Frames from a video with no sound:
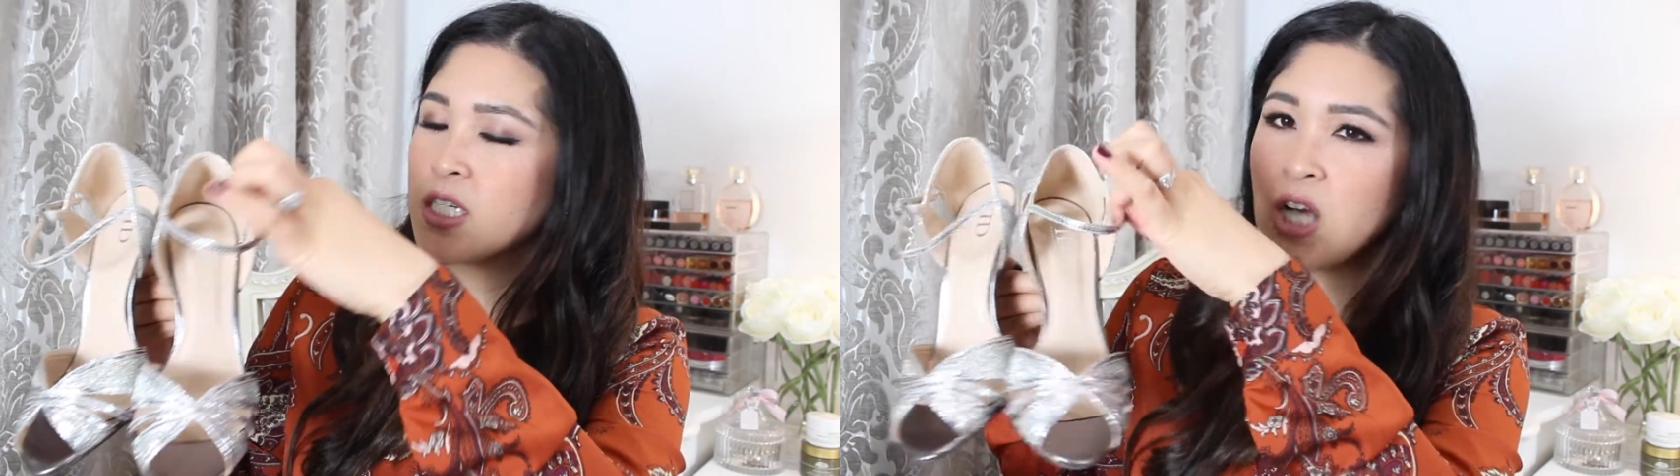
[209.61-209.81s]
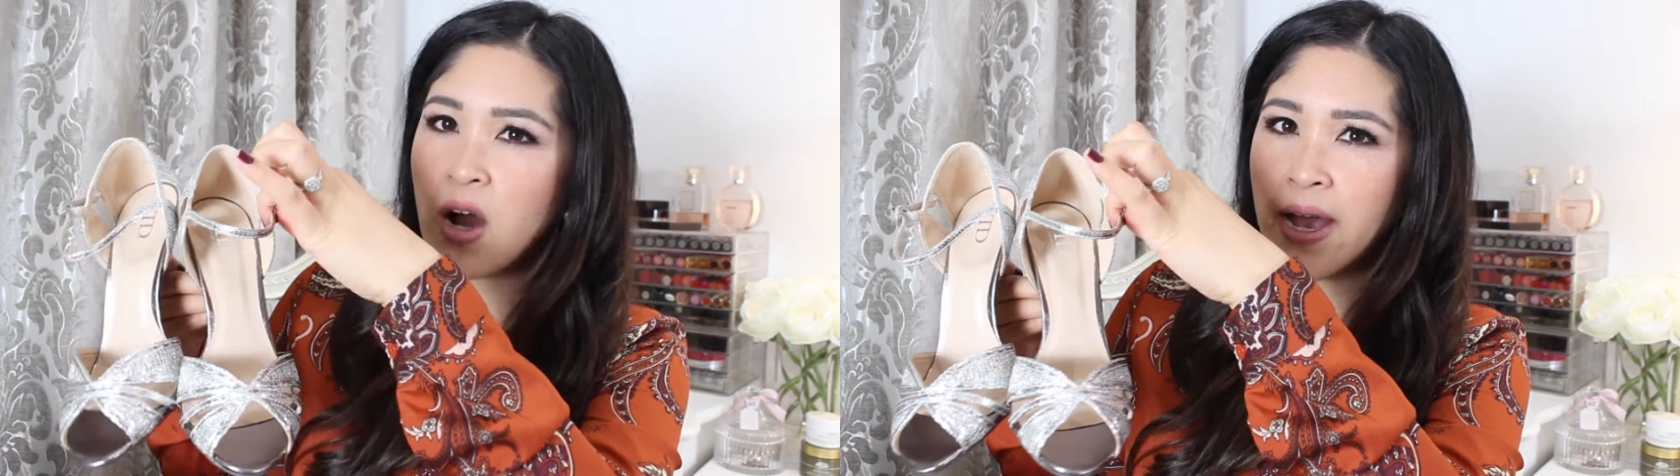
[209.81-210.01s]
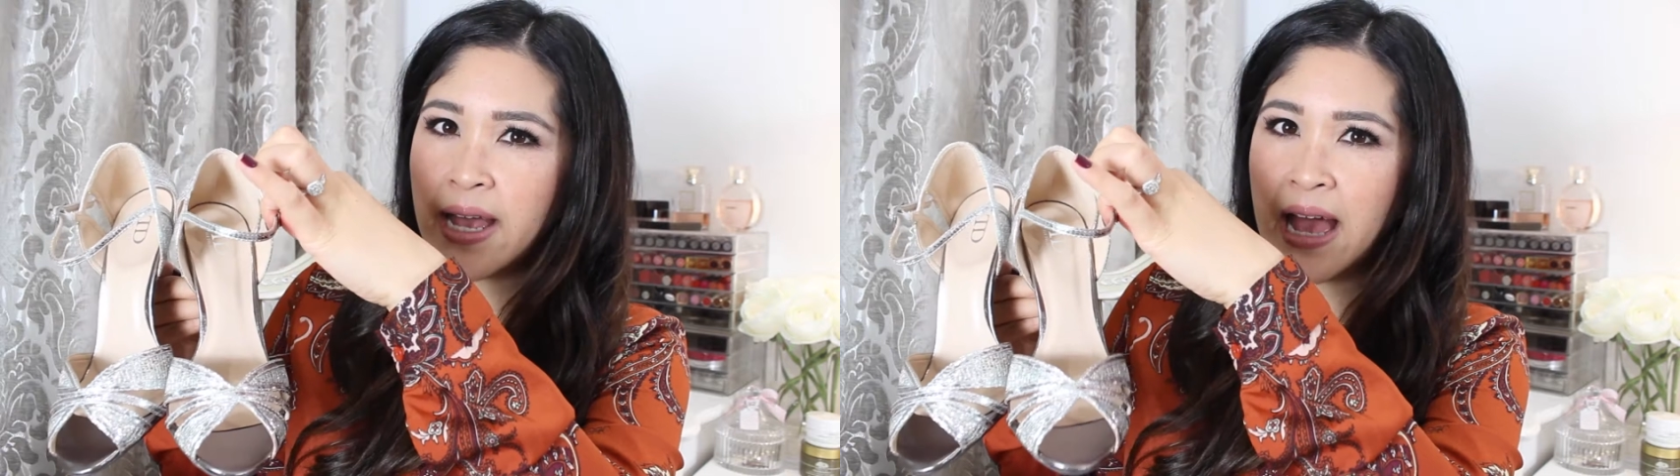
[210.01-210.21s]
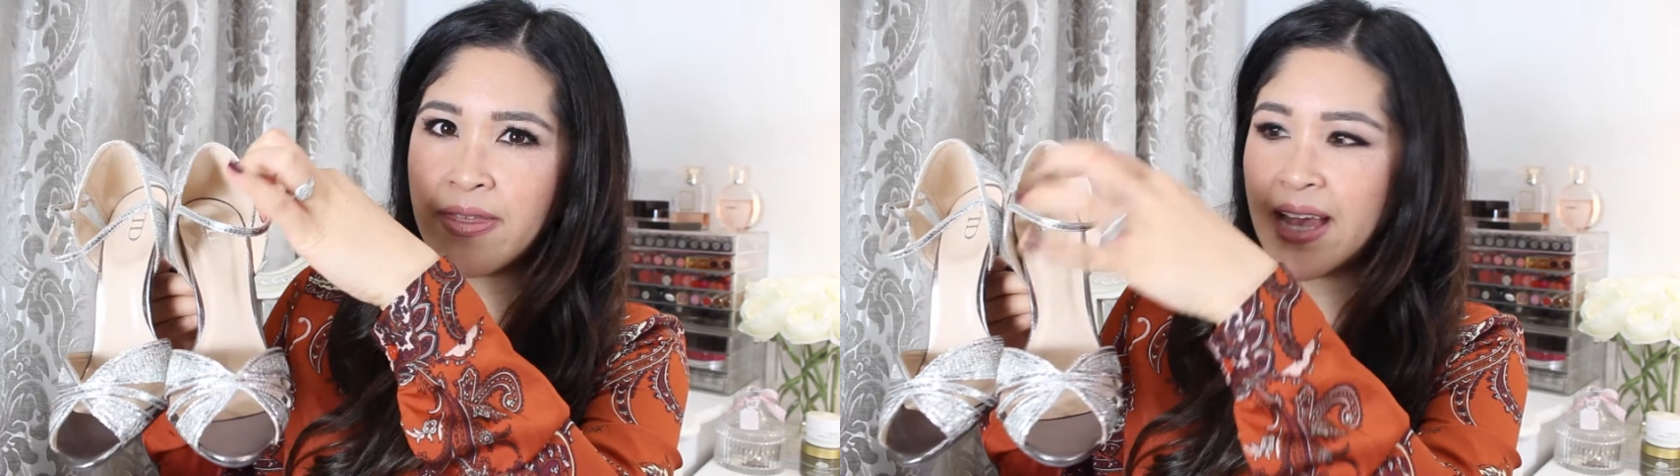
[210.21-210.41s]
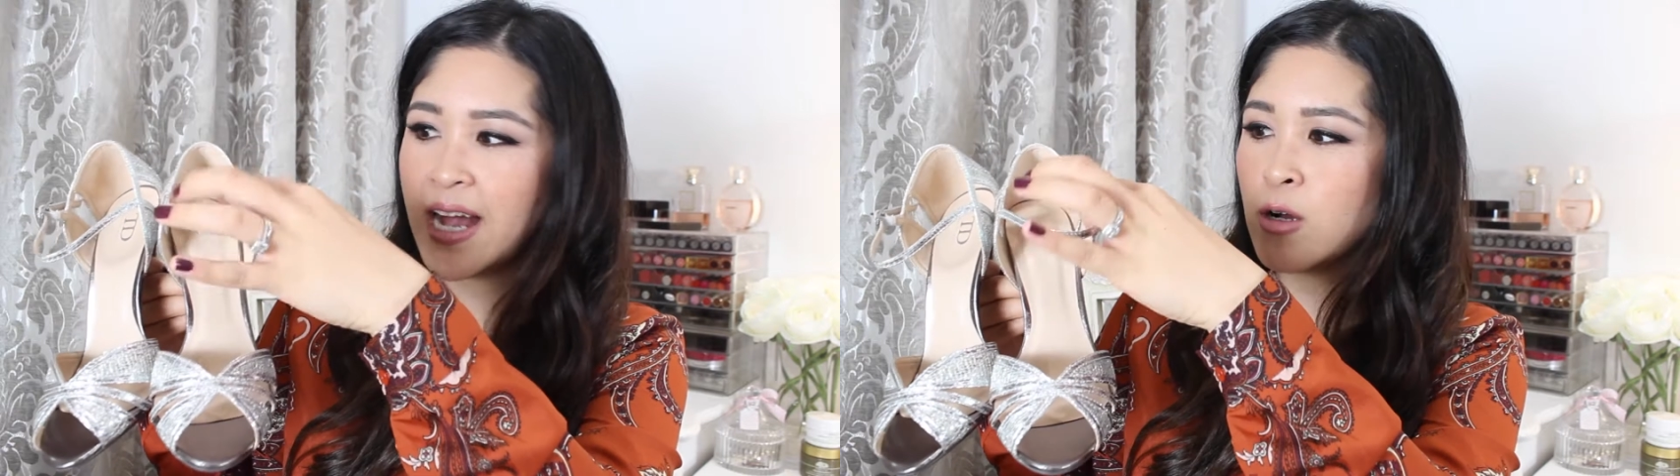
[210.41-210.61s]
tie at
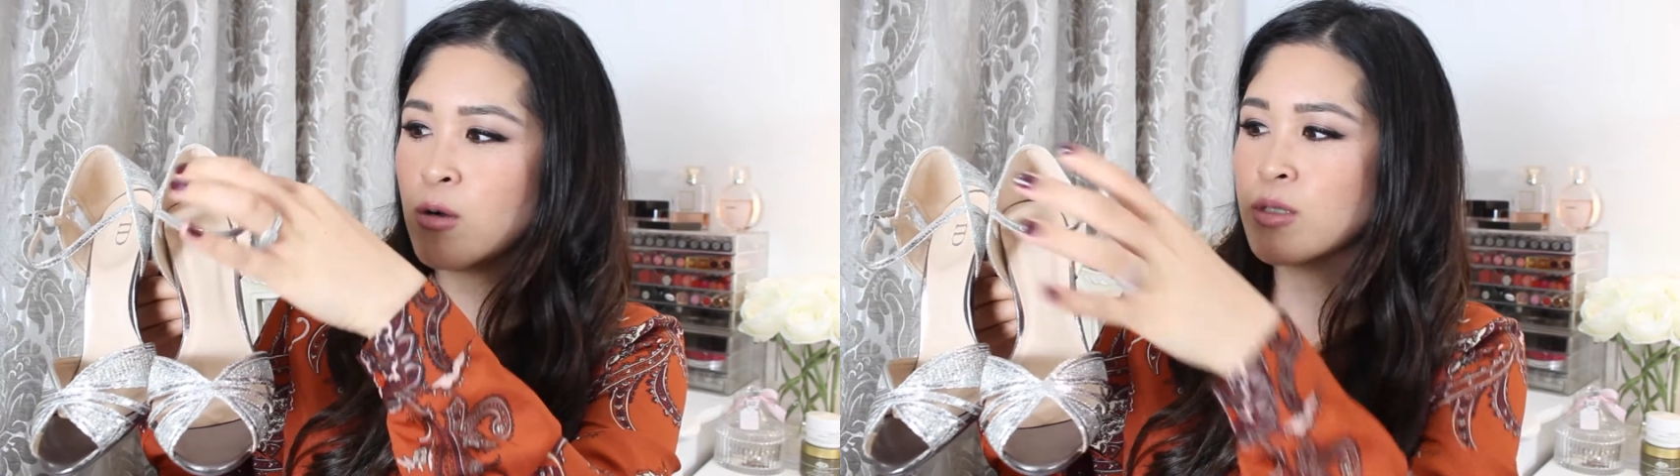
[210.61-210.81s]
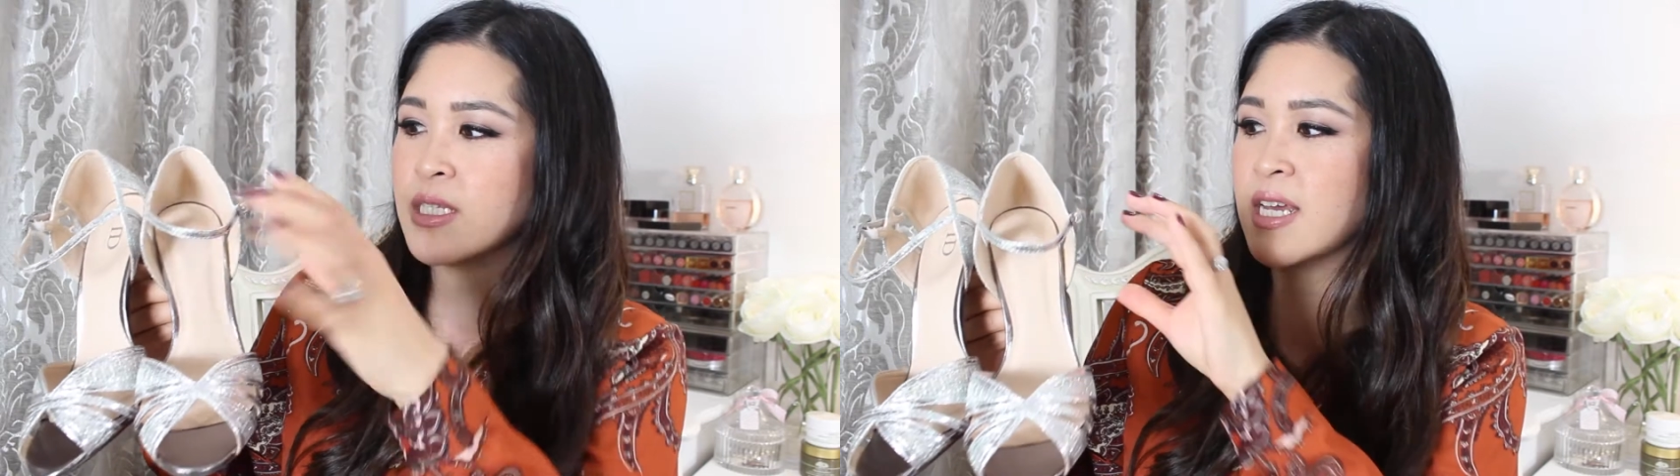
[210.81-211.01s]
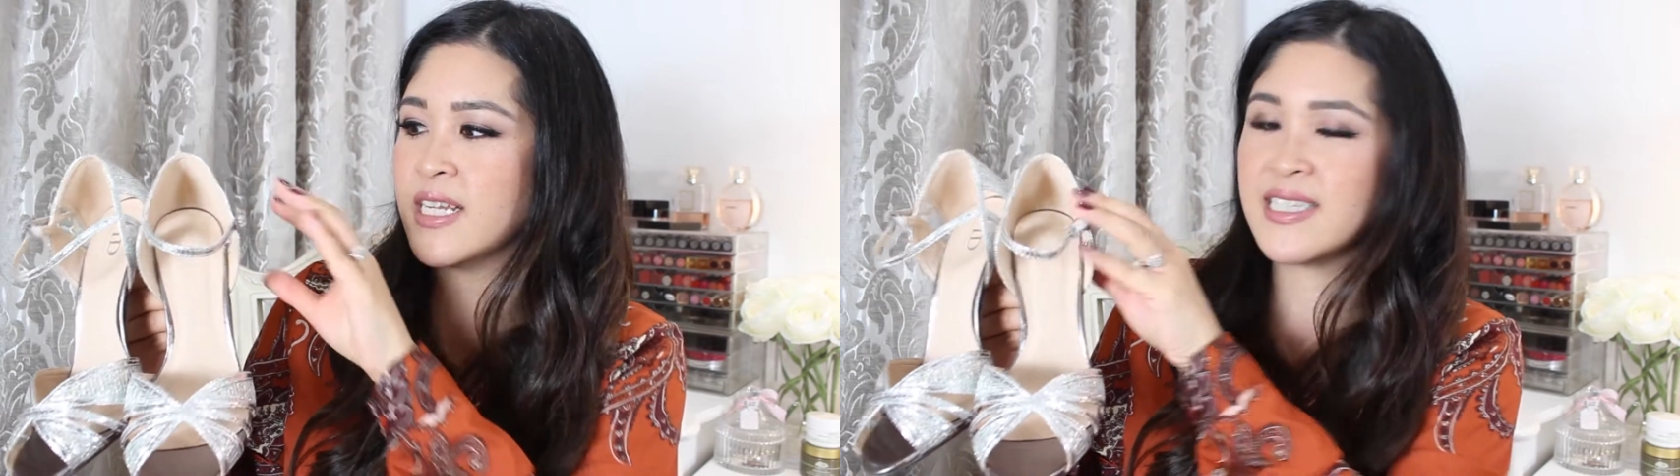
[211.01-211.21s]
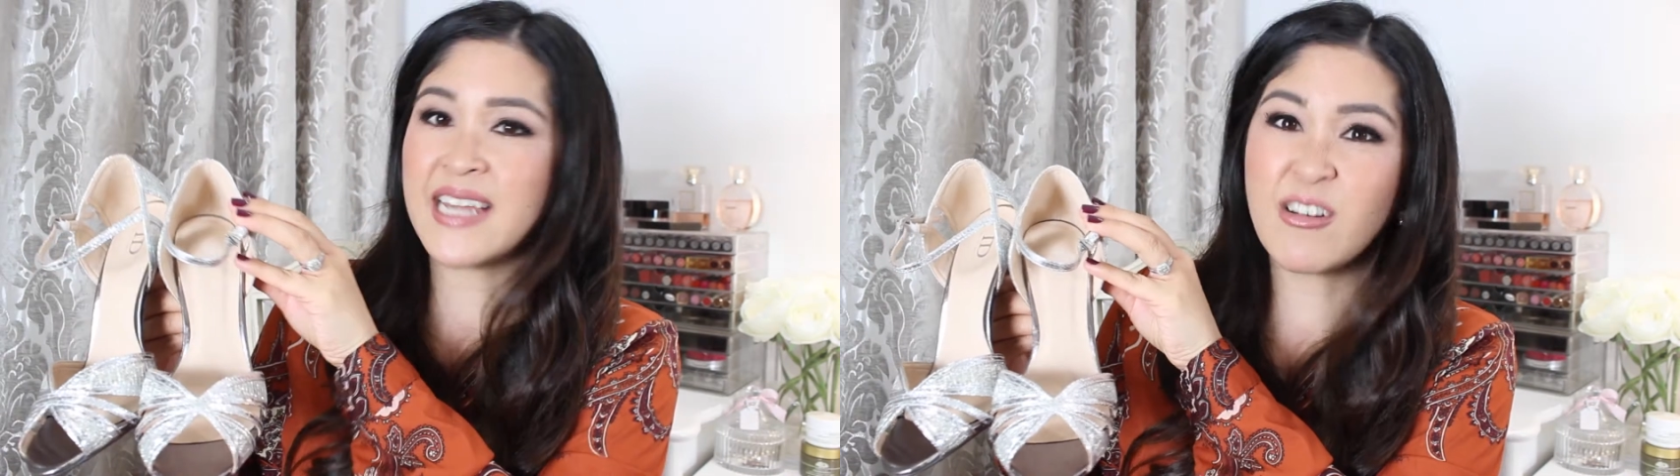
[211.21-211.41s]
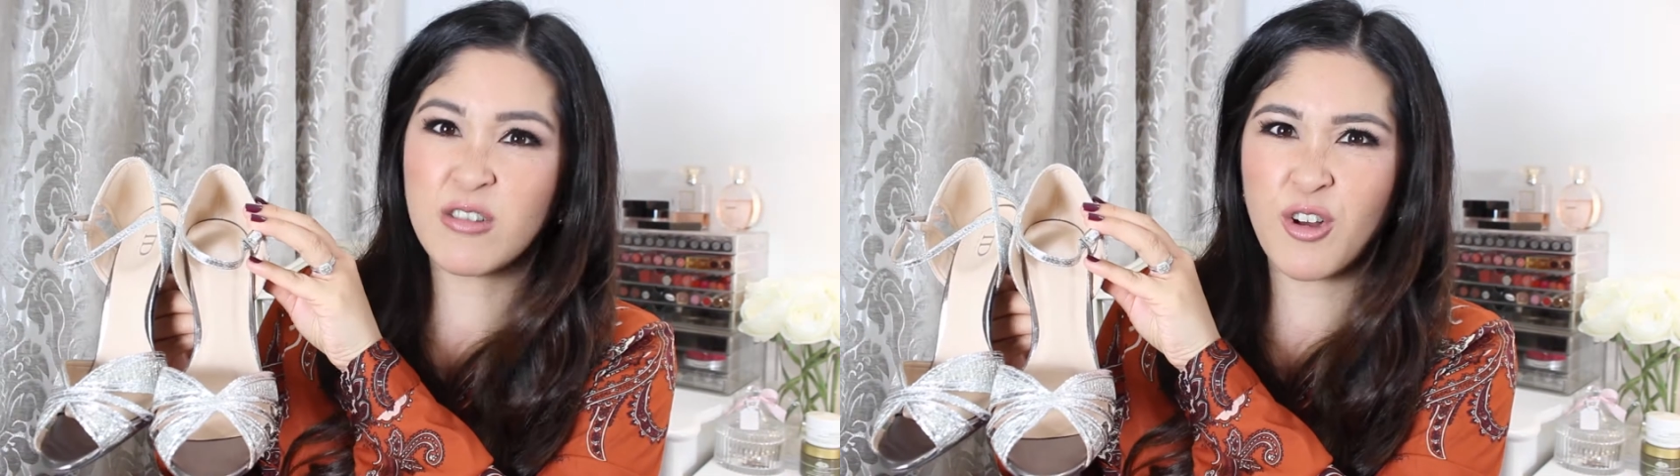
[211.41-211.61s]
the ankle so they're going to
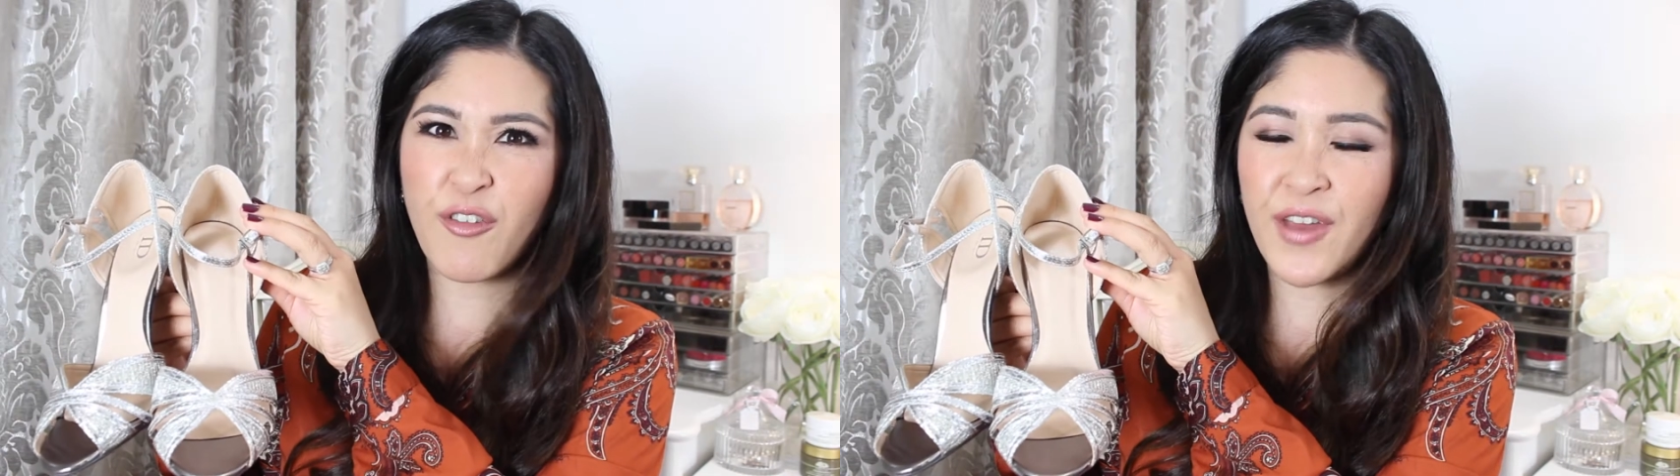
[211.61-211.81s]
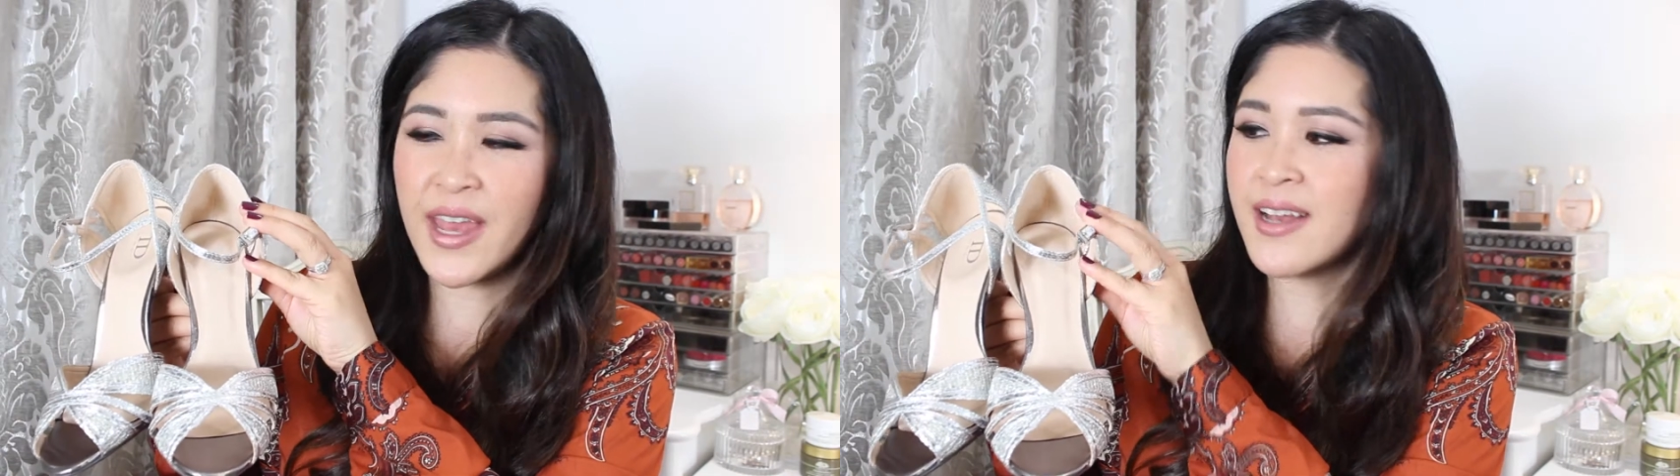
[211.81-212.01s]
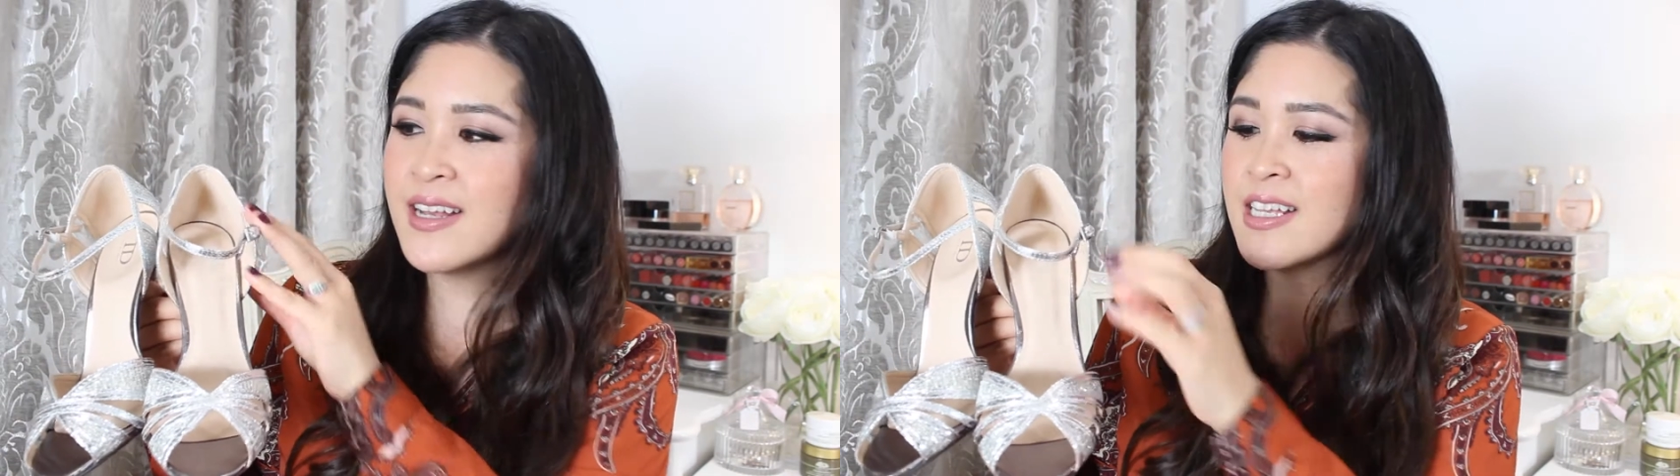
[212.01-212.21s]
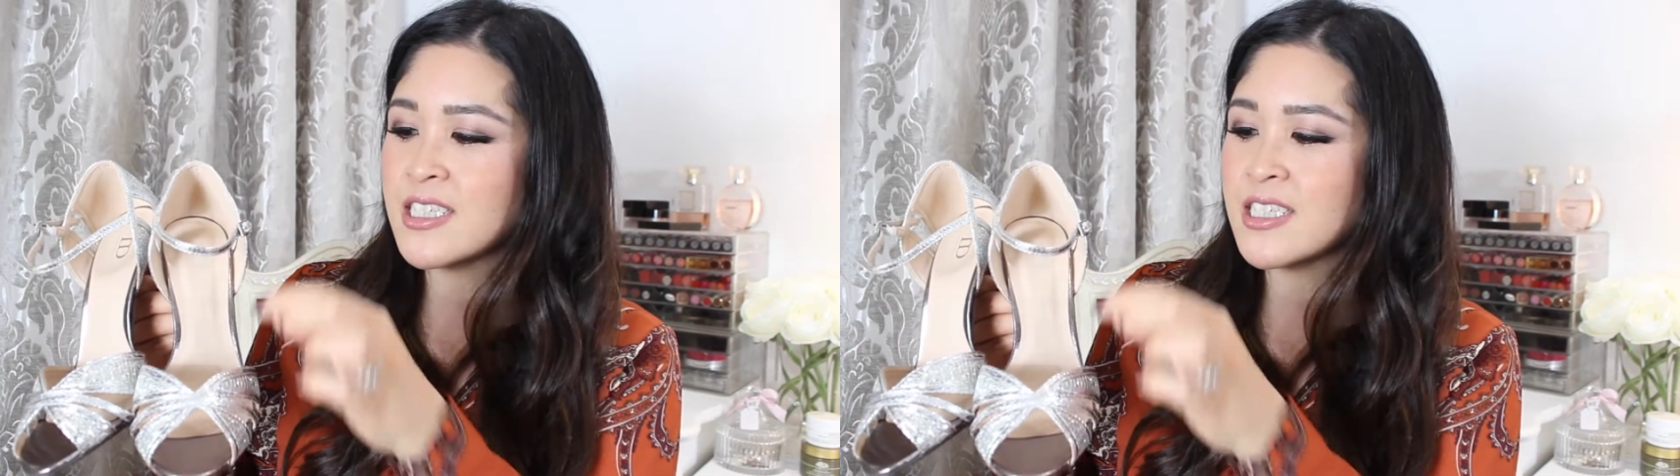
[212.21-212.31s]
stay on your feet.